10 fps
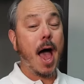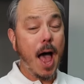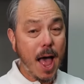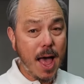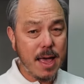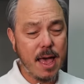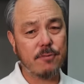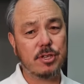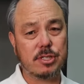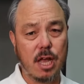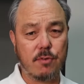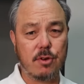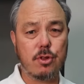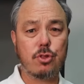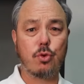I have
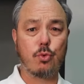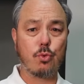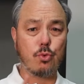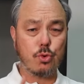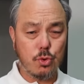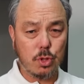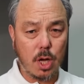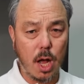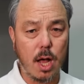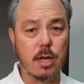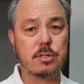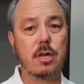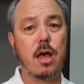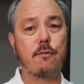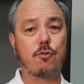discovered the root cause
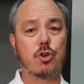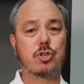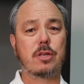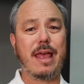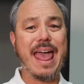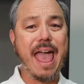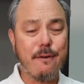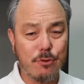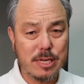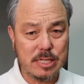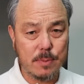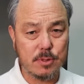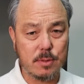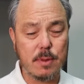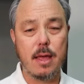of virtually every
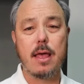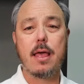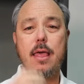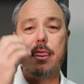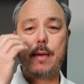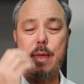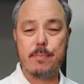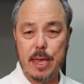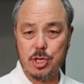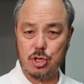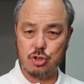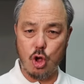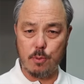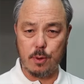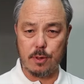symptom that my patients
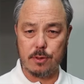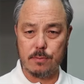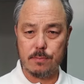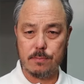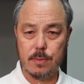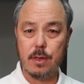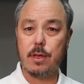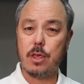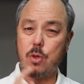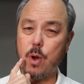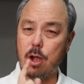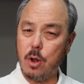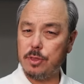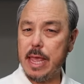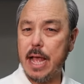show up with. You want to
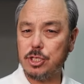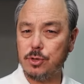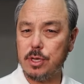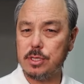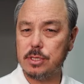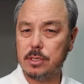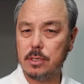know what the answer is?